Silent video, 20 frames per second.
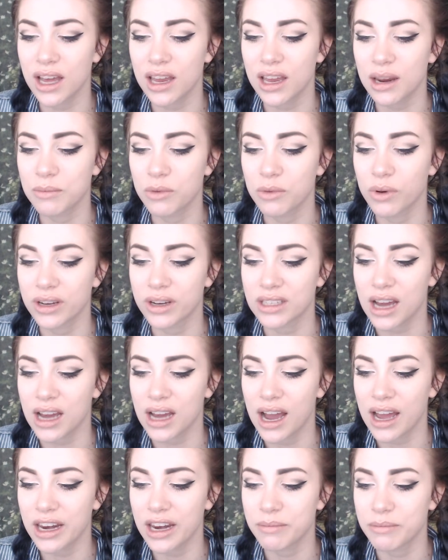I'm going to
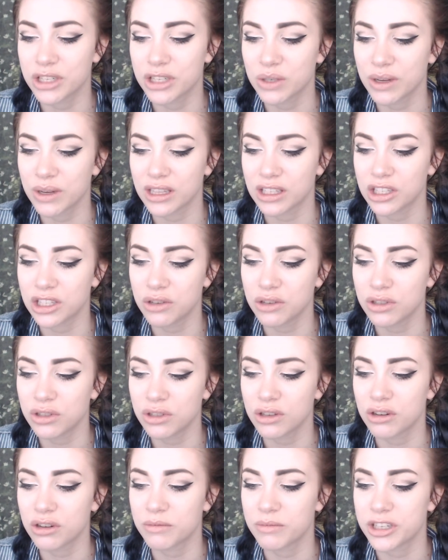hide it between the 2
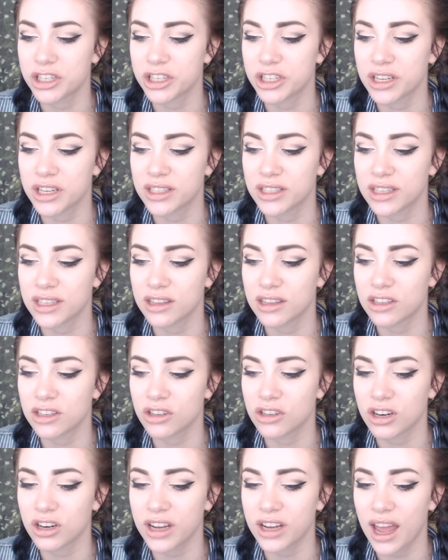soda machines in the
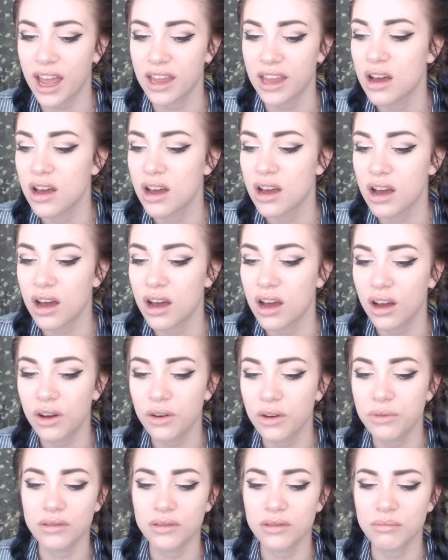dark end
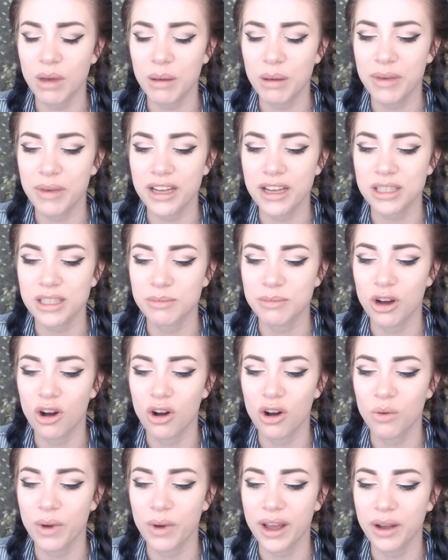of my basement
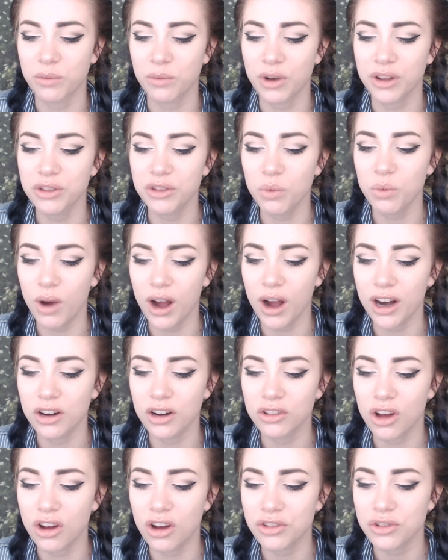hallway, run the wire
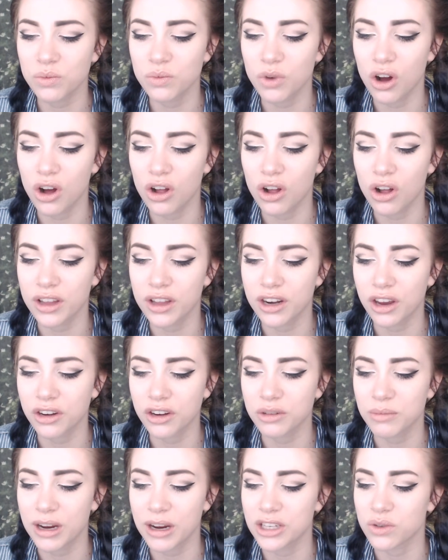along the wall and under
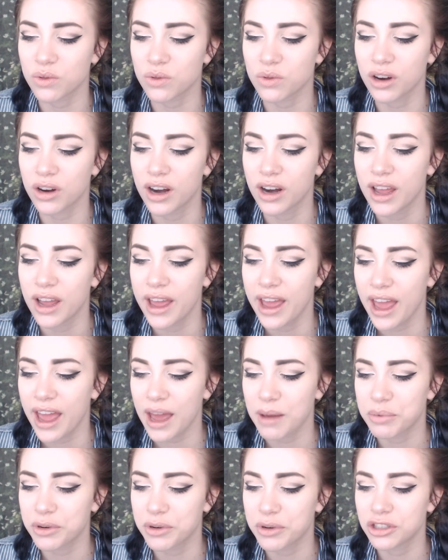my door,
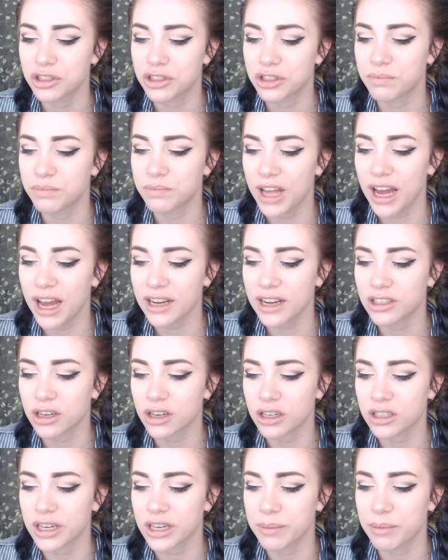and put black
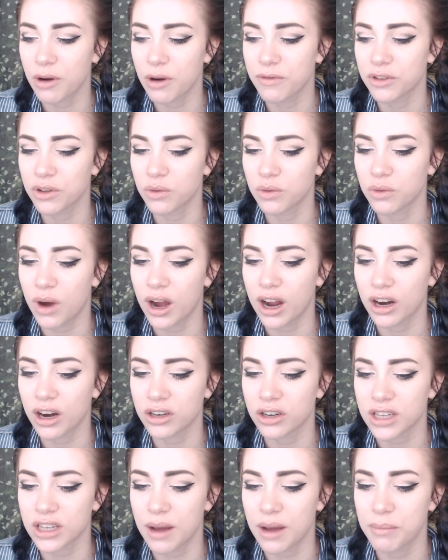duct tape over the wire
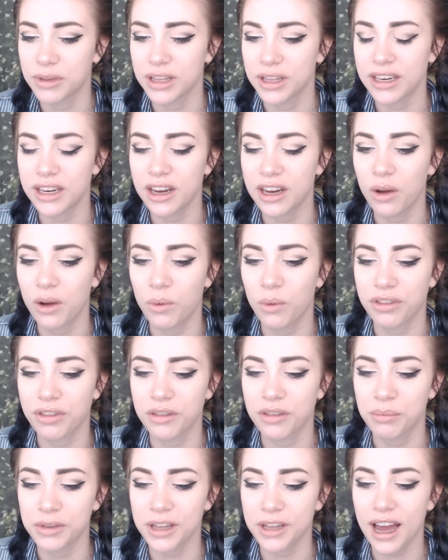to blend it with the
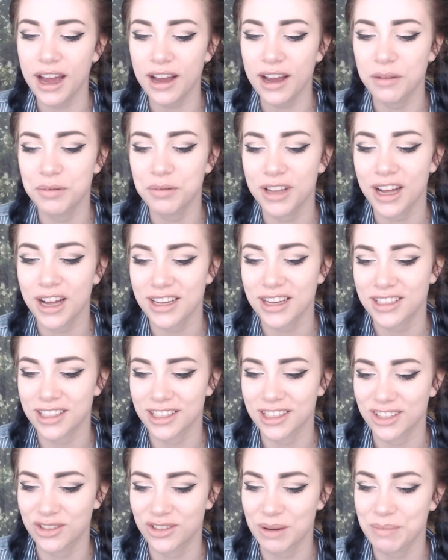black plastic
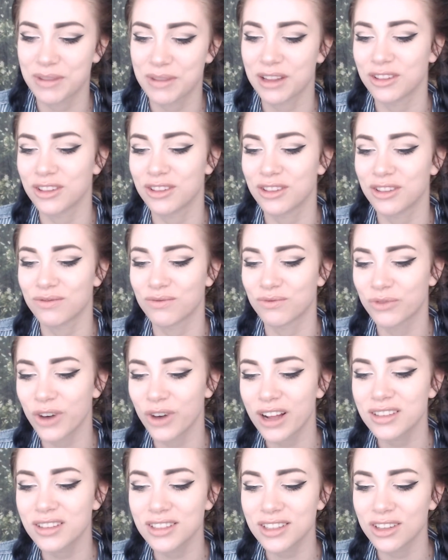strip that
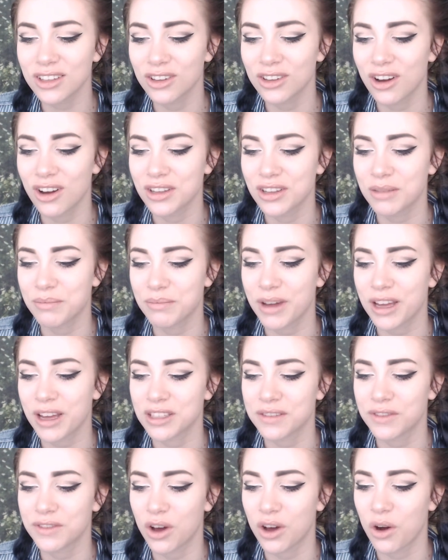runs along the base
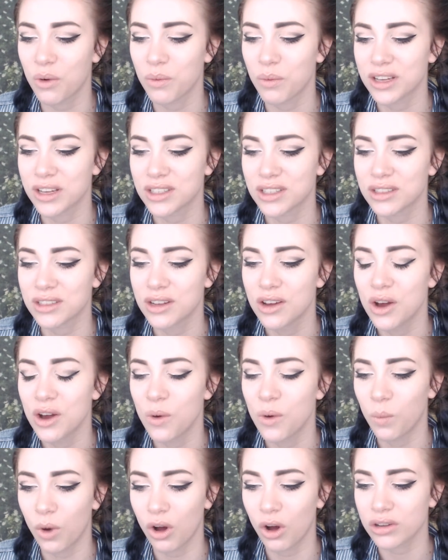of the hallway's
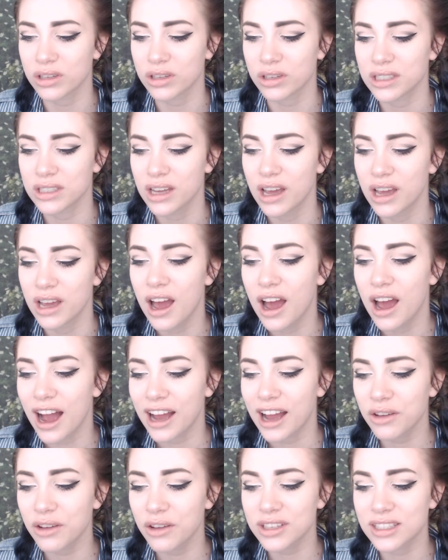walls. I
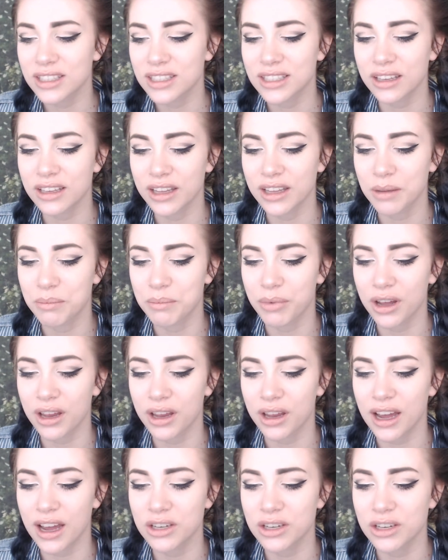know this is silly, but
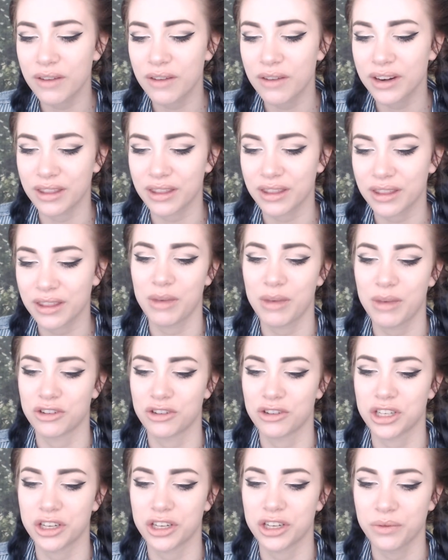I don't have anything better to
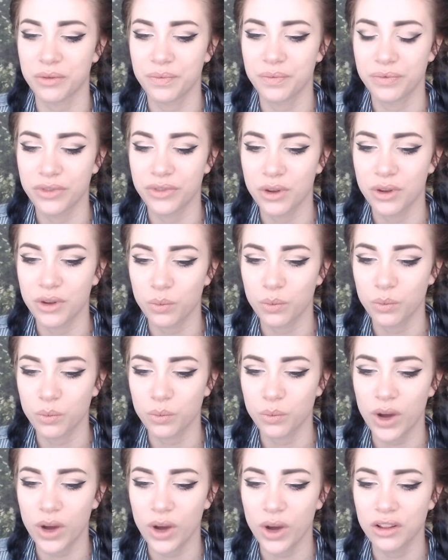do.
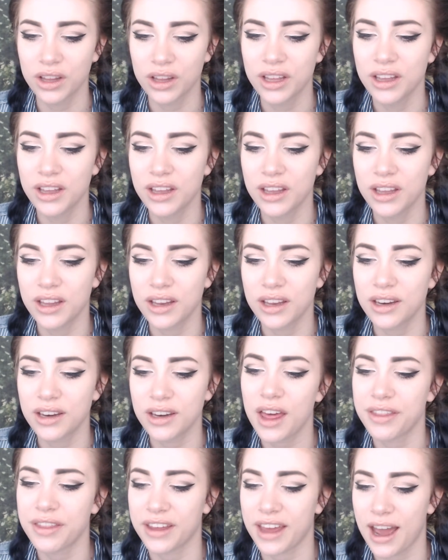Well,
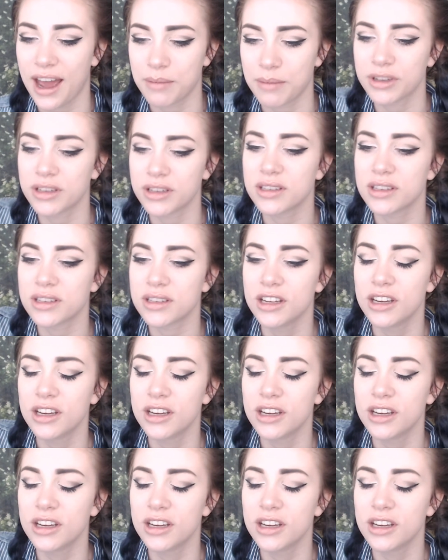nothing happened.